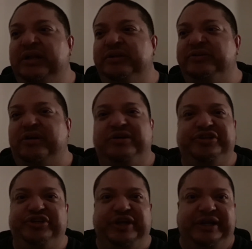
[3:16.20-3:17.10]
talk
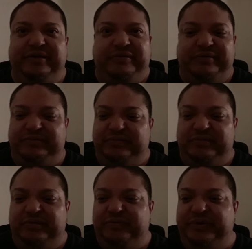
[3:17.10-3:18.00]
shit or,
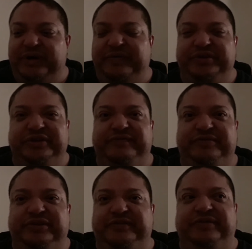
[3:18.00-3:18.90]
or whatever just
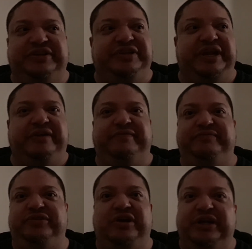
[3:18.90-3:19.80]
just for the sake of
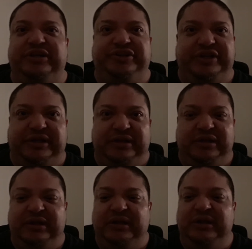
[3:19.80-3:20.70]
talking shit
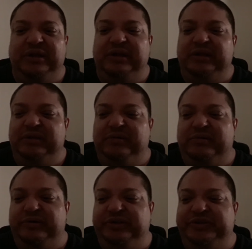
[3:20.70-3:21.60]

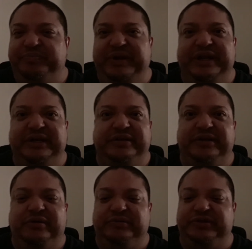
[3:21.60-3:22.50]
or just being, you
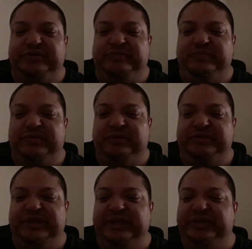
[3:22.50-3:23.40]
know, st
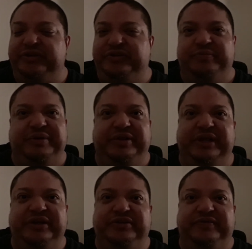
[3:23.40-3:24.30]
saying stupid
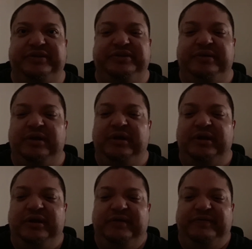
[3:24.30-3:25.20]
things for the,
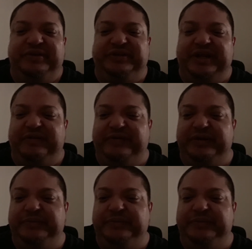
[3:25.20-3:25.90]
for the sake of it.